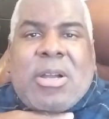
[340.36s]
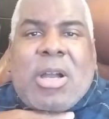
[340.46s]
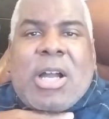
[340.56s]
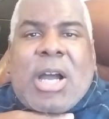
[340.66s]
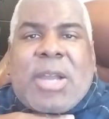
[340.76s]

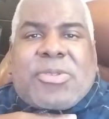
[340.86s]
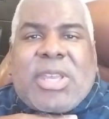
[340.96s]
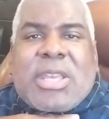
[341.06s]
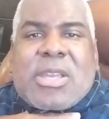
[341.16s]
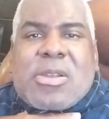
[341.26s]
uh, I
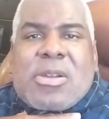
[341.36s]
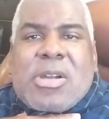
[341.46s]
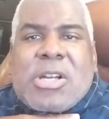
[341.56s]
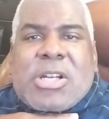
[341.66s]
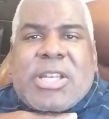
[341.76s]
think,
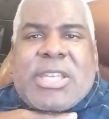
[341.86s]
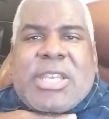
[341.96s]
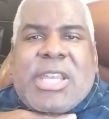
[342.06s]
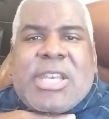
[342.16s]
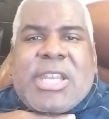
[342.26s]
uh, in, in,